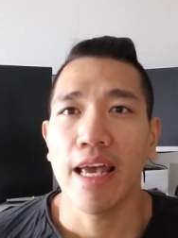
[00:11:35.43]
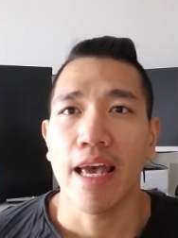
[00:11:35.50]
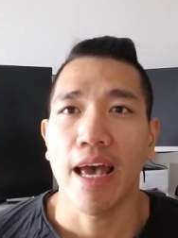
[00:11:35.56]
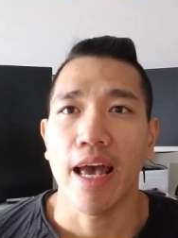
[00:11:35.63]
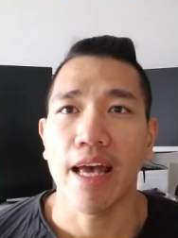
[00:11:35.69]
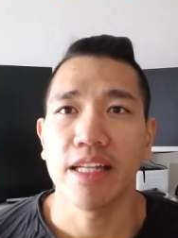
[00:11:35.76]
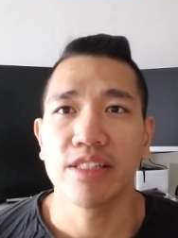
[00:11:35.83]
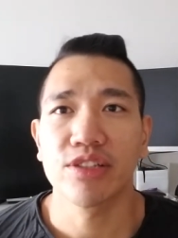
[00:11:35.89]

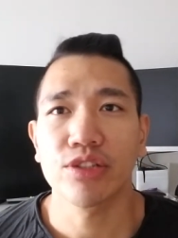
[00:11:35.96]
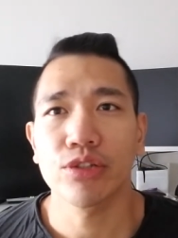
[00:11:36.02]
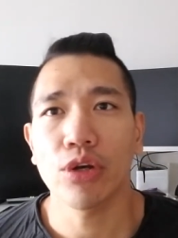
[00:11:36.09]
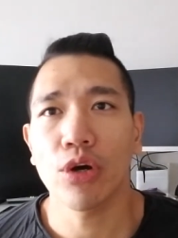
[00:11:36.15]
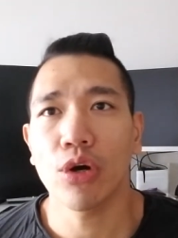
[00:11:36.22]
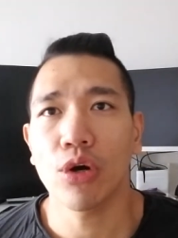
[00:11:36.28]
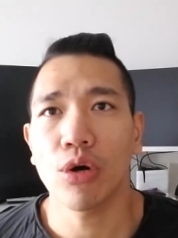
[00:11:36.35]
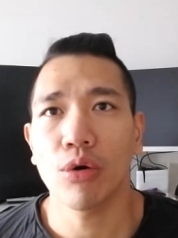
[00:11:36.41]
And
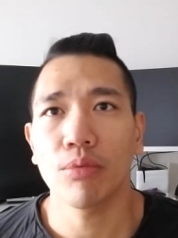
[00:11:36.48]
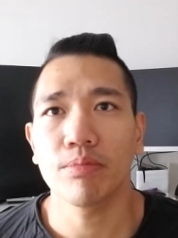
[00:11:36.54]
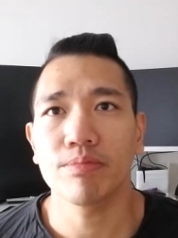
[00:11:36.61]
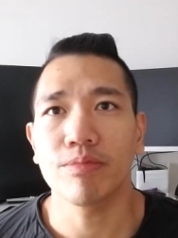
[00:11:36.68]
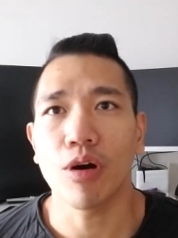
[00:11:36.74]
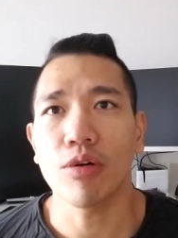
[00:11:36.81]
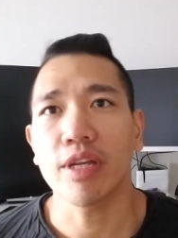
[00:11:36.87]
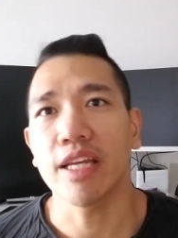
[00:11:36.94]
so,
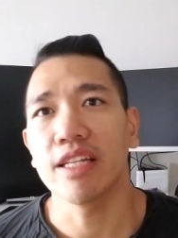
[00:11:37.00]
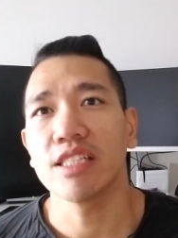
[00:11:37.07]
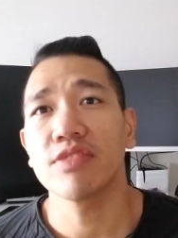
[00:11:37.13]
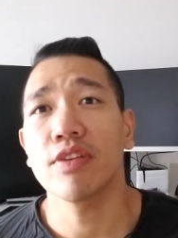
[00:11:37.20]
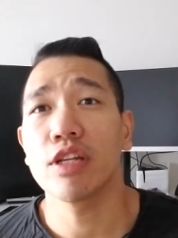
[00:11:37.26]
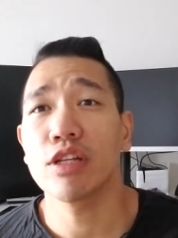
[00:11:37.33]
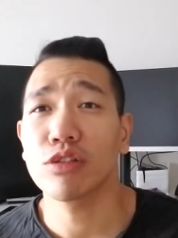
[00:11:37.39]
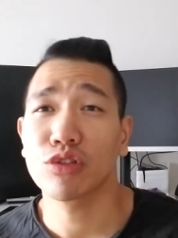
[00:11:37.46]
okay, this
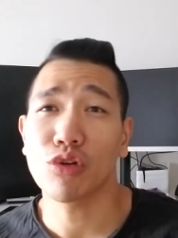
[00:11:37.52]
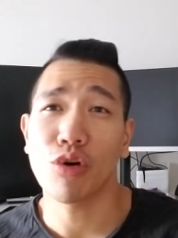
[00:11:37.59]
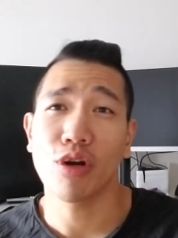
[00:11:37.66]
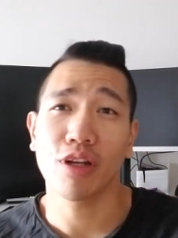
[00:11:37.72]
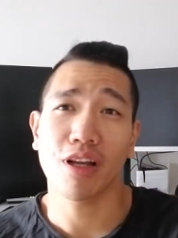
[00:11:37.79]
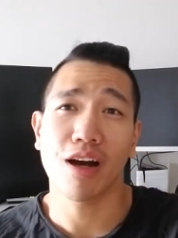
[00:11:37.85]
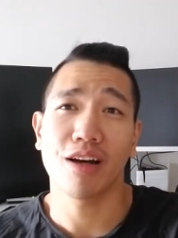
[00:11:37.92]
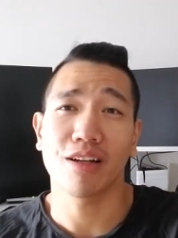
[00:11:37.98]
video is
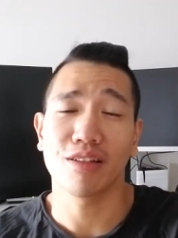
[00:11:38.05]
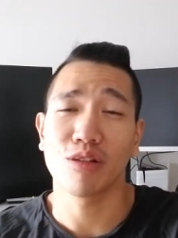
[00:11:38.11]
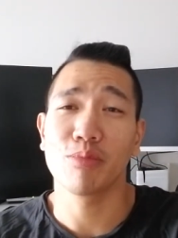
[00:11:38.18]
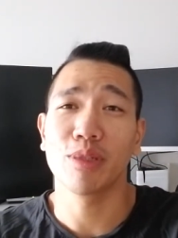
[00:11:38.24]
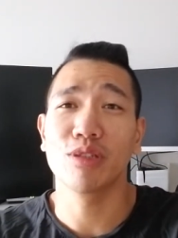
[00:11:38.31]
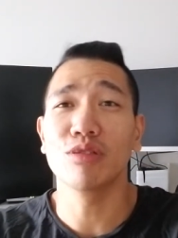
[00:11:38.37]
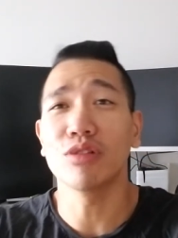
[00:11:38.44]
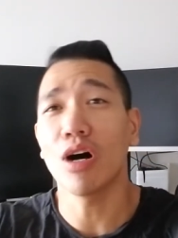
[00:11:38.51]
going on a little
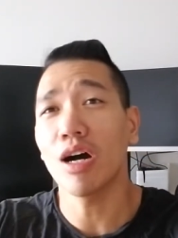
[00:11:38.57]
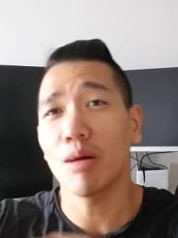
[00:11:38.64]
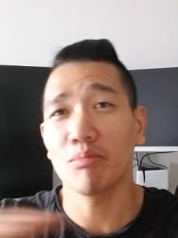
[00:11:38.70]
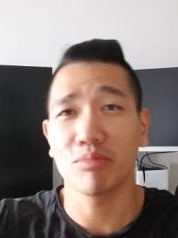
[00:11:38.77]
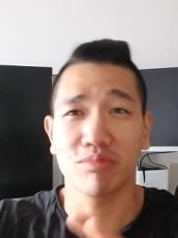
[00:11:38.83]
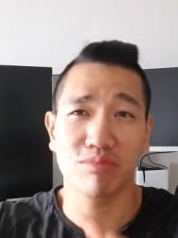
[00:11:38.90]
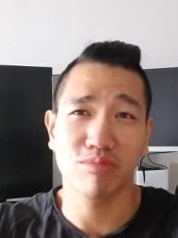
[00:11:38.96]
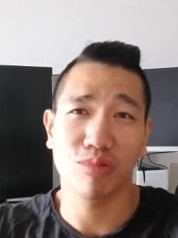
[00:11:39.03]
bit too
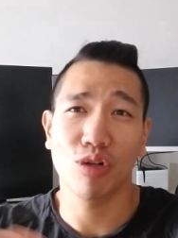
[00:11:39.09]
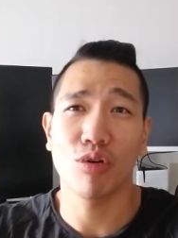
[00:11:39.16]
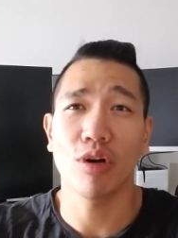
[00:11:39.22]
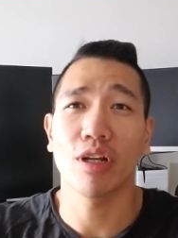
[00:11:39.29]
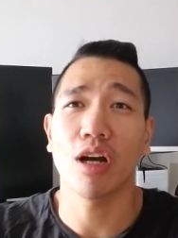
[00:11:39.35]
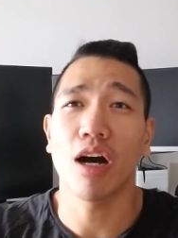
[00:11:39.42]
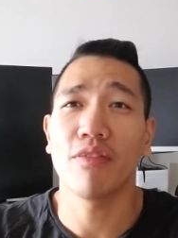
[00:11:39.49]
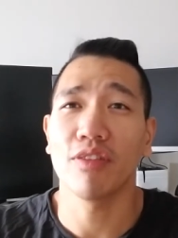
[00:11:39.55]
long. I'm
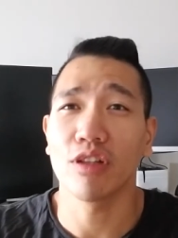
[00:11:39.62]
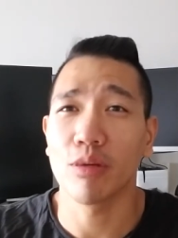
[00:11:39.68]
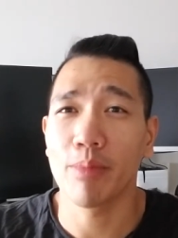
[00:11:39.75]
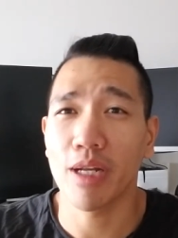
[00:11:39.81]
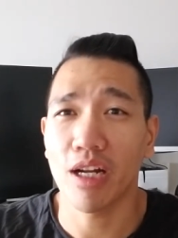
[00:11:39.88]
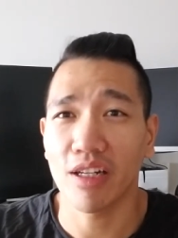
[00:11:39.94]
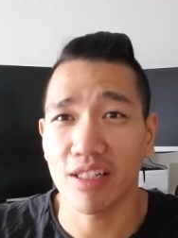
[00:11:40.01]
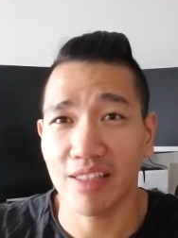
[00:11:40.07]
going off a little
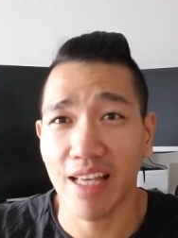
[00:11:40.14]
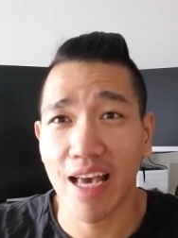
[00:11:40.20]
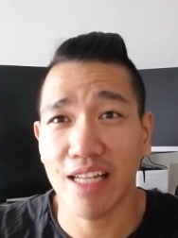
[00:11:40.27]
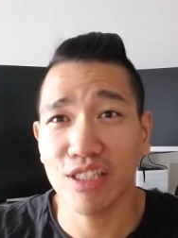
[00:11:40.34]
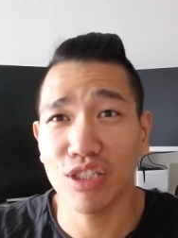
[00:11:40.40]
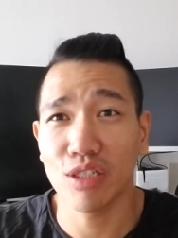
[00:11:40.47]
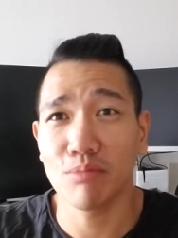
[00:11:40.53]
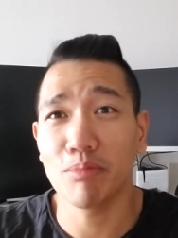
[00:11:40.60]
bit on a
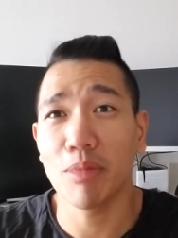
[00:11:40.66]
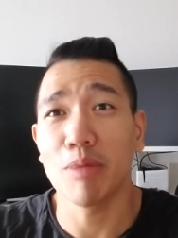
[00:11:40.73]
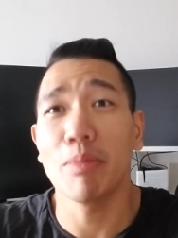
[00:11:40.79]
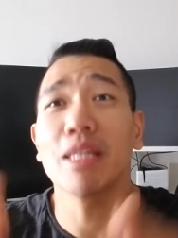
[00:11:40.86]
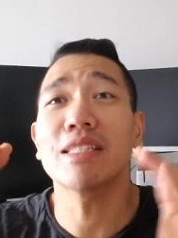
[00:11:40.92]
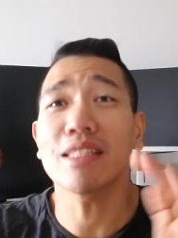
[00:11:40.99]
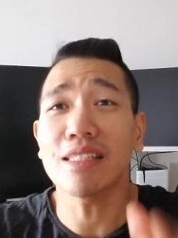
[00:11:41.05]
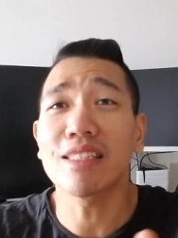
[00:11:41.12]
tangent, but
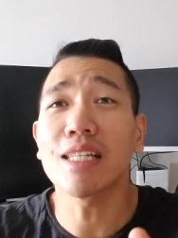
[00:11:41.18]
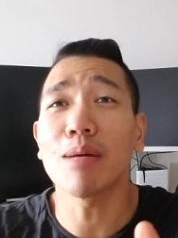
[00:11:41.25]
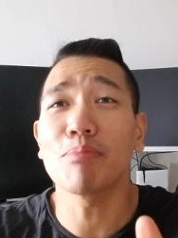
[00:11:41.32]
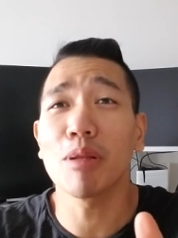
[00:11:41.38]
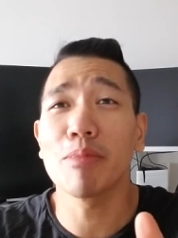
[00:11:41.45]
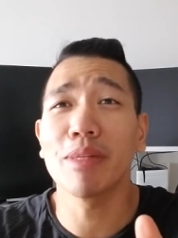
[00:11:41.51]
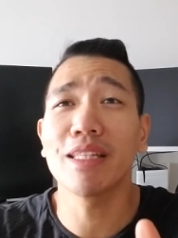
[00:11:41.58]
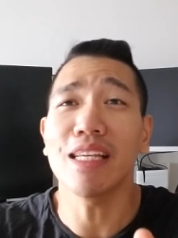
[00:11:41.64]
basically
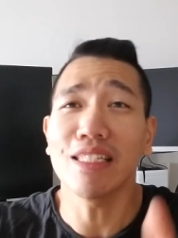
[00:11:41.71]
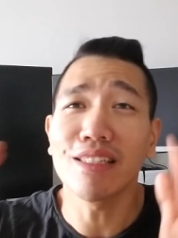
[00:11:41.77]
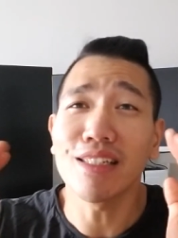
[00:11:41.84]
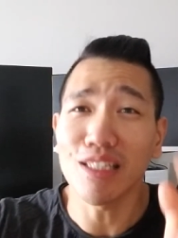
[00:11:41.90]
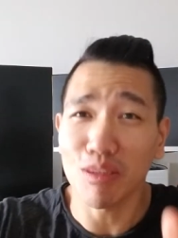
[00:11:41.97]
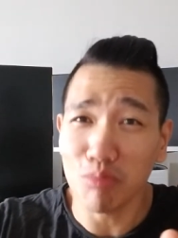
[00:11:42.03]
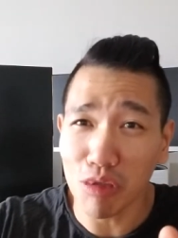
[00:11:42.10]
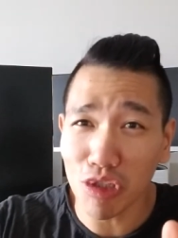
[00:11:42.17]
supplementation
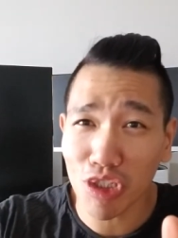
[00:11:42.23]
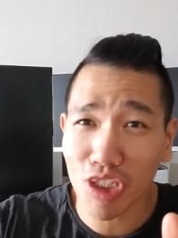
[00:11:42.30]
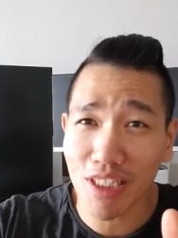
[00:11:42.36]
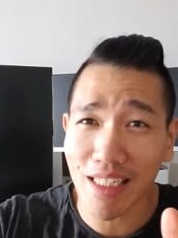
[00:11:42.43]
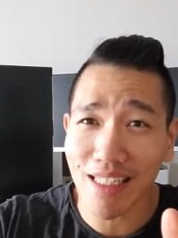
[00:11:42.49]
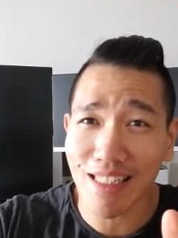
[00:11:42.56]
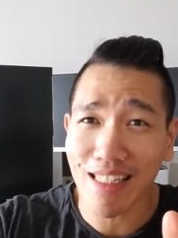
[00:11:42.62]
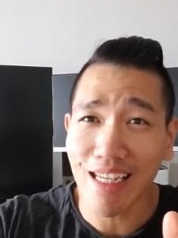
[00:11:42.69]
is
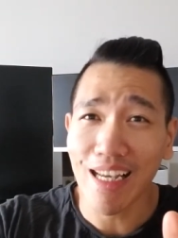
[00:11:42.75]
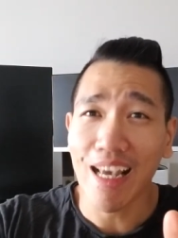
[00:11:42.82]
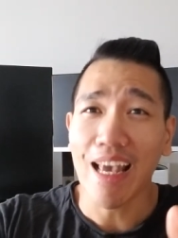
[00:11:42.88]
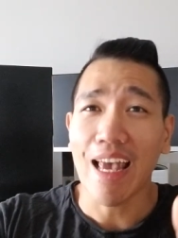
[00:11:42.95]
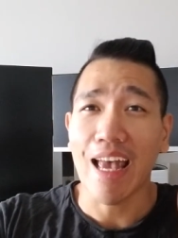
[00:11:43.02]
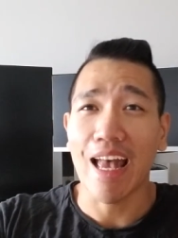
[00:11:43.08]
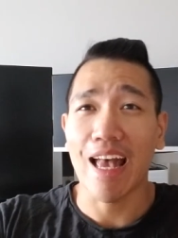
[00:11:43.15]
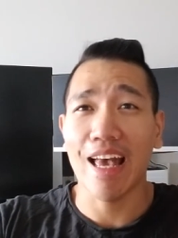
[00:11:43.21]
bullshit
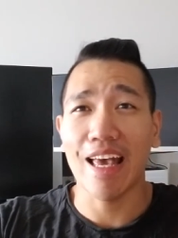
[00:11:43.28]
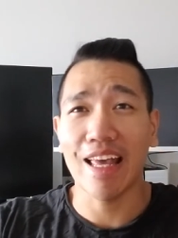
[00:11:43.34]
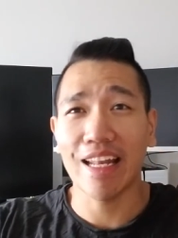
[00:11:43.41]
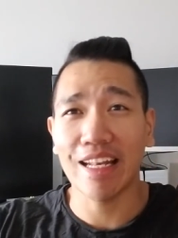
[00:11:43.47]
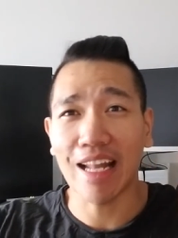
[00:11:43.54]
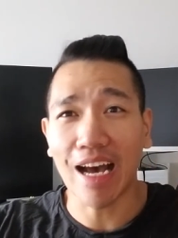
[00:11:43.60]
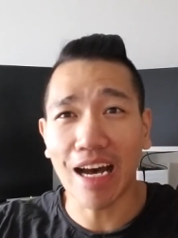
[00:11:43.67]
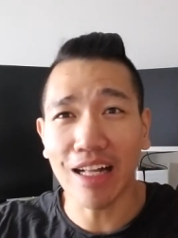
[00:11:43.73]

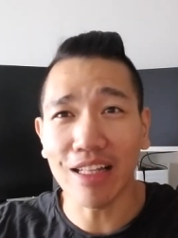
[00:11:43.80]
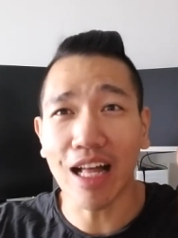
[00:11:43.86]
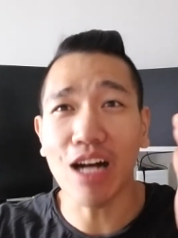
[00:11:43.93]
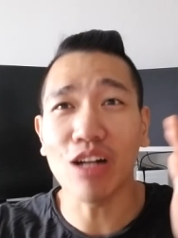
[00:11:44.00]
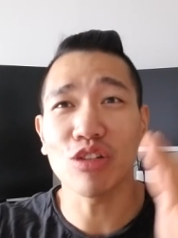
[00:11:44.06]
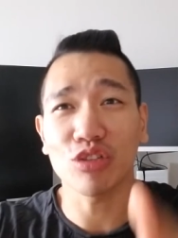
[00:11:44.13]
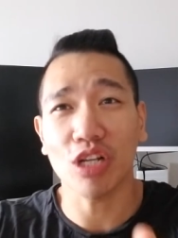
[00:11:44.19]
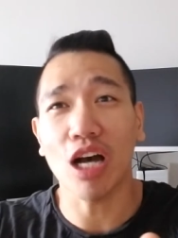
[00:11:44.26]
and I'll,
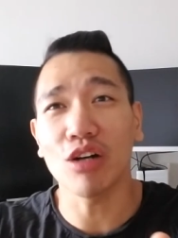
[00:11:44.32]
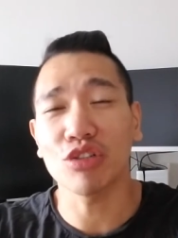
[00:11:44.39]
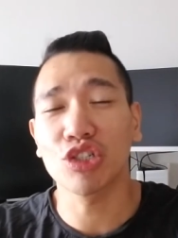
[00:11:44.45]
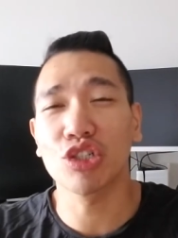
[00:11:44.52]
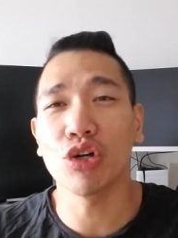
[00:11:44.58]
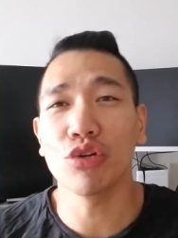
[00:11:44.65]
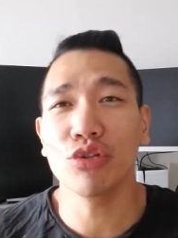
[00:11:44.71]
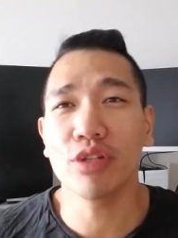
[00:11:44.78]
I'll, I'll
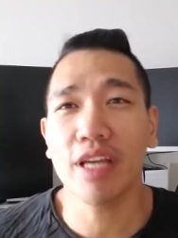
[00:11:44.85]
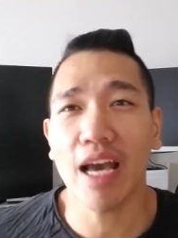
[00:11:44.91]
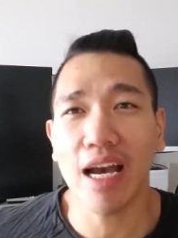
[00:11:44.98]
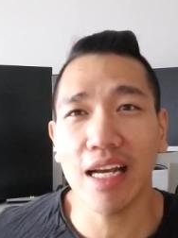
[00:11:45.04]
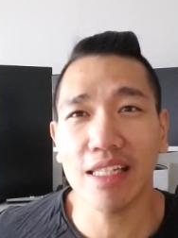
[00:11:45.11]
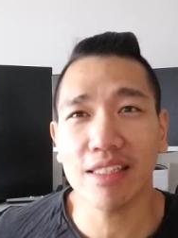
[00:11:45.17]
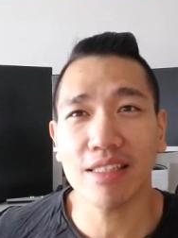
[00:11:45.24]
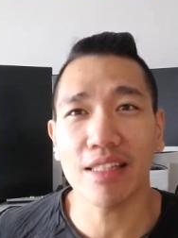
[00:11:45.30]
show you
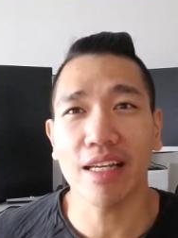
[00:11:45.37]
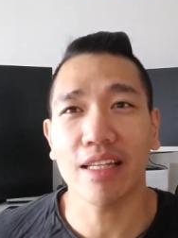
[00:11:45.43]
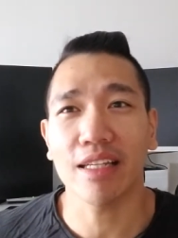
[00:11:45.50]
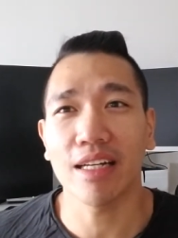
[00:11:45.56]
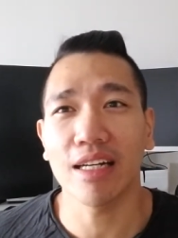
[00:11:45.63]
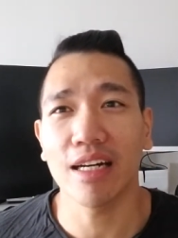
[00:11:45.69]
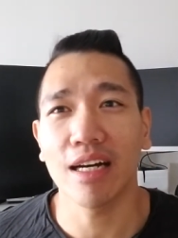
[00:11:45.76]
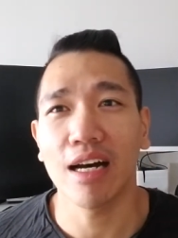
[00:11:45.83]
guys like
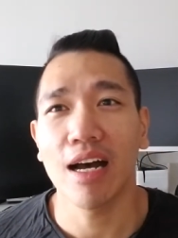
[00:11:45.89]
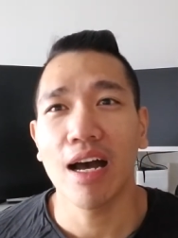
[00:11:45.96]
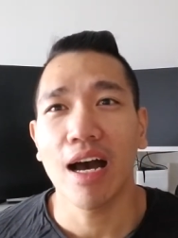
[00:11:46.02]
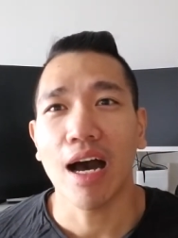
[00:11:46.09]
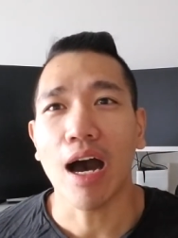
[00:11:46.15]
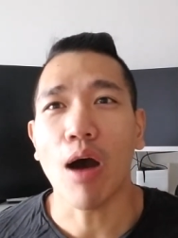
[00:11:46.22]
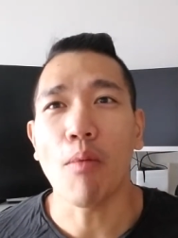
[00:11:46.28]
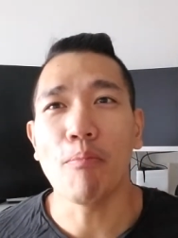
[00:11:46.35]
uh,
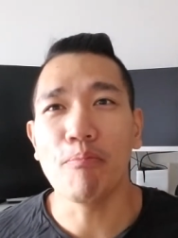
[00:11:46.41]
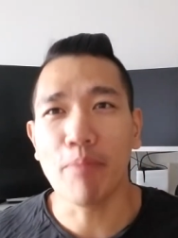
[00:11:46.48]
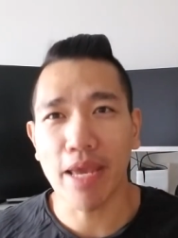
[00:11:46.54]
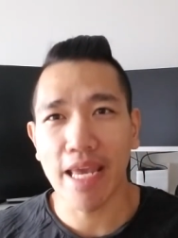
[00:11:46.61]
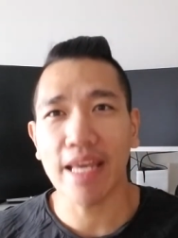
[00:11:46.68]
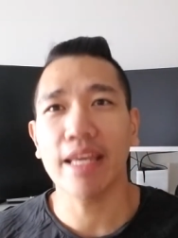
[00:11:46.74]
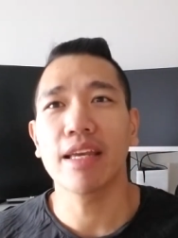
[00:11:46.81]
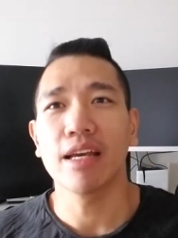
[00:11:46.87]
how
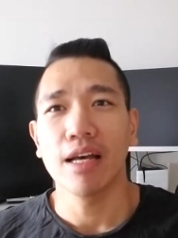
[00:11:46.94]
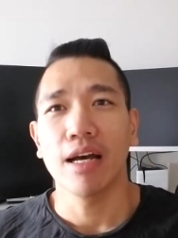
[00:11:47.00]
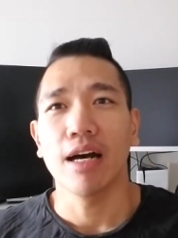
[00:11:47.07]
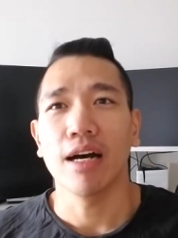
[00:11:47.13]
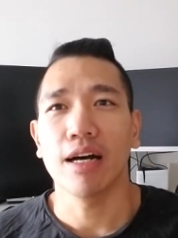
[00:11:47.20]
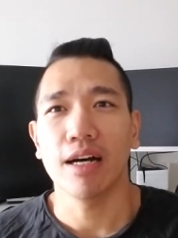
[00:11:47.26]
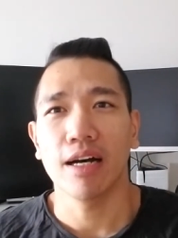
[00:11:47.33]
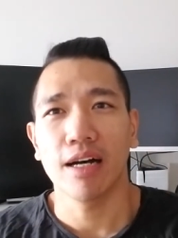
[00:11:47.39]
big,
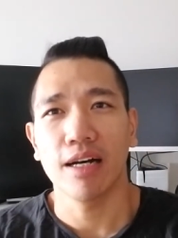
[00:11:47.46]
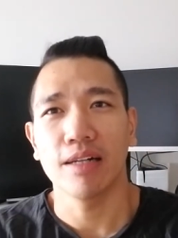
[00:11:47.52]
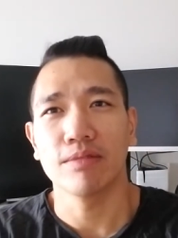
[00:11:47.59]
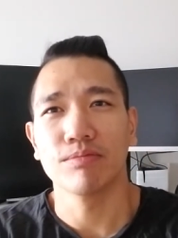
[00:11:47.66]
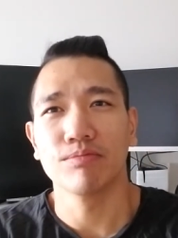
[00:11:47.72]
uh,